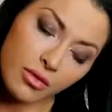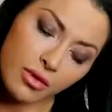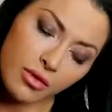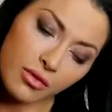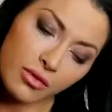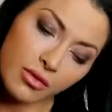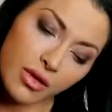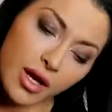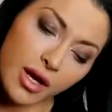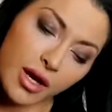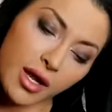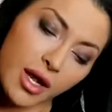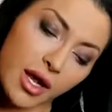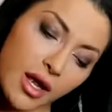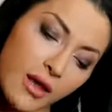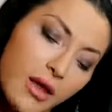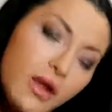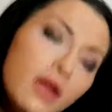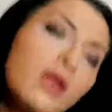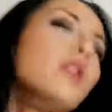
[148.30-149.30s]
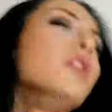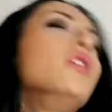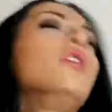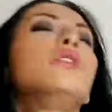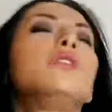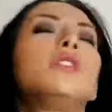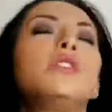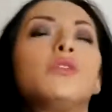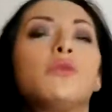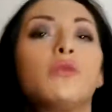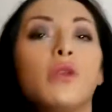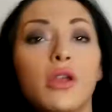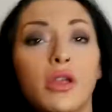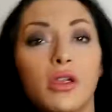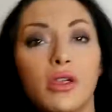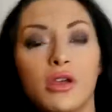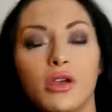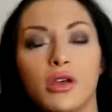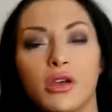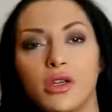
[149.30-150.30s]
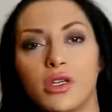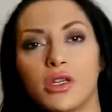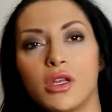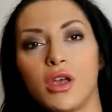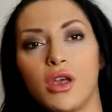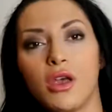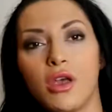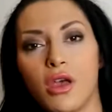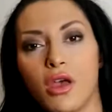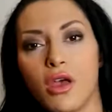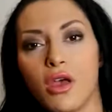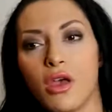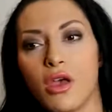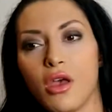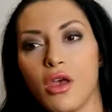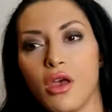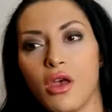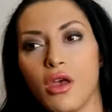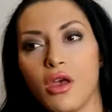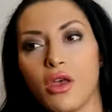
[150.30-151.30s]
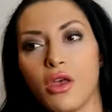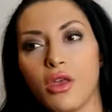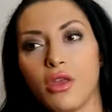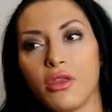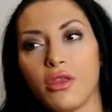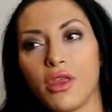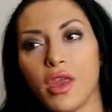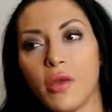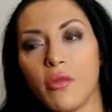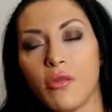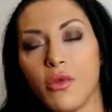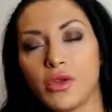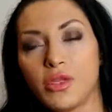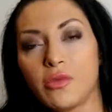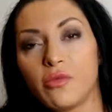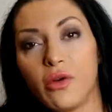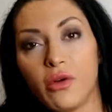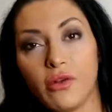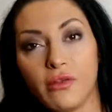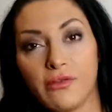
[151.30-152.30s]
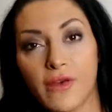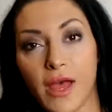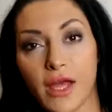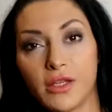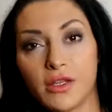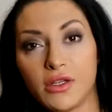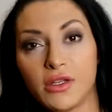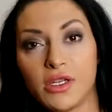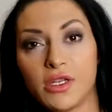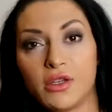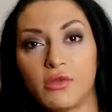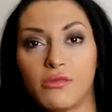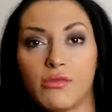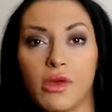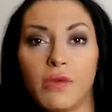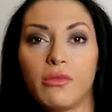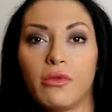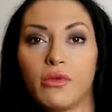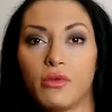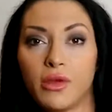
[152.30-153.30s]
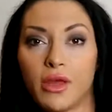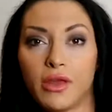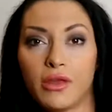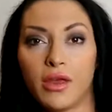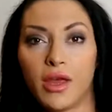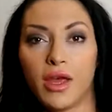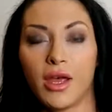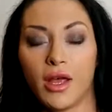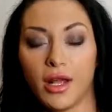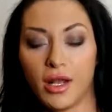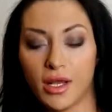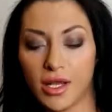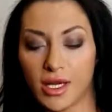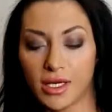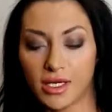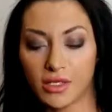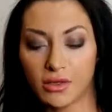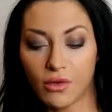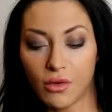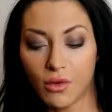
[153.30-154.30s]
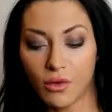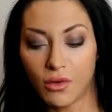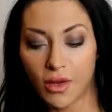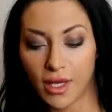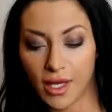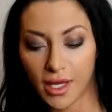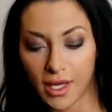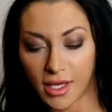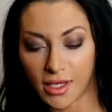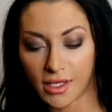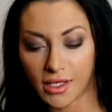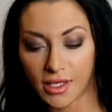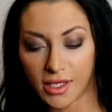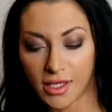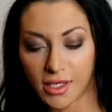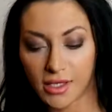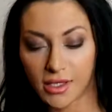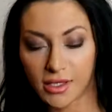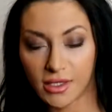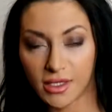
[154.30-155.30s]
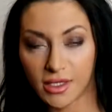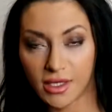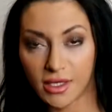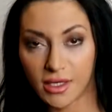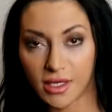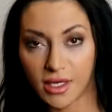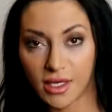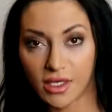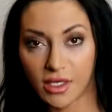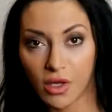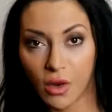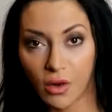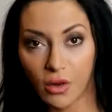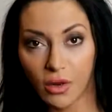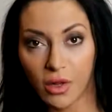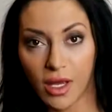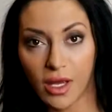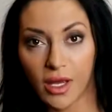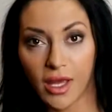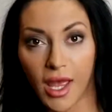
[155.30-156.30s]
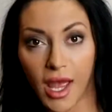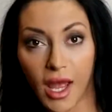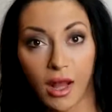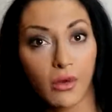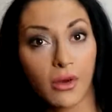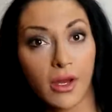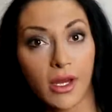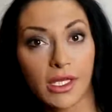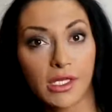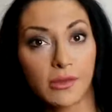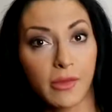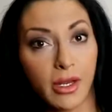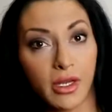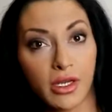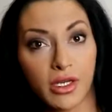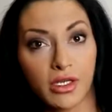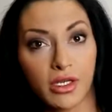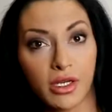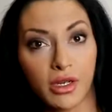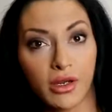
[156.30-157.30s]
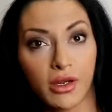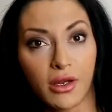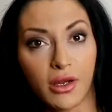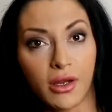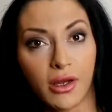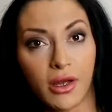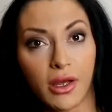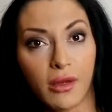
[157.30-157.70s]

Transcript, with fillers: okay then. That's quite good. The most important factors you need to remember with LIS or HIIT is the total calorie expenditure,